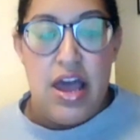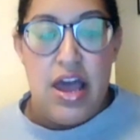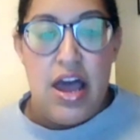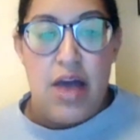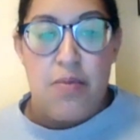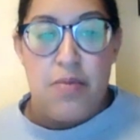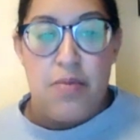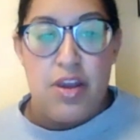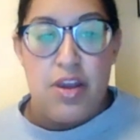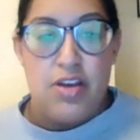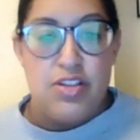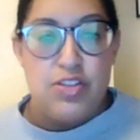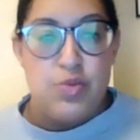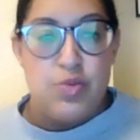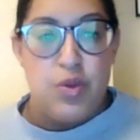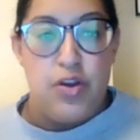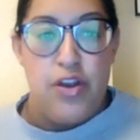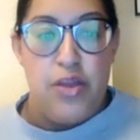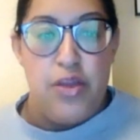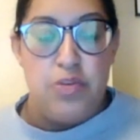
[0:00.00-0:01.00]
and because
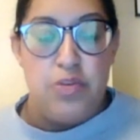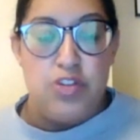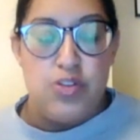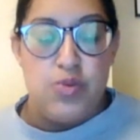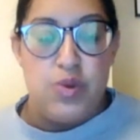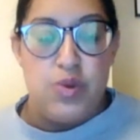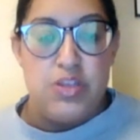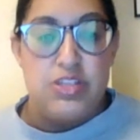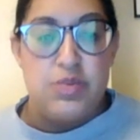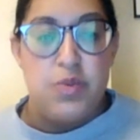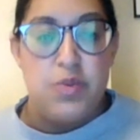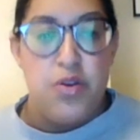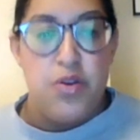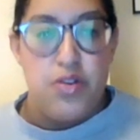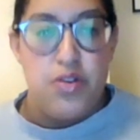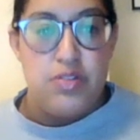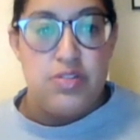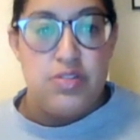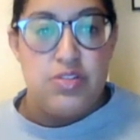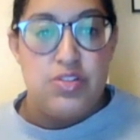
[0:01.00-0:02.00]
we are able to
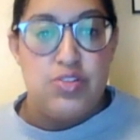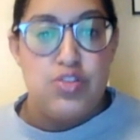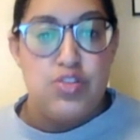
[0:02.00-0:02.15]
experience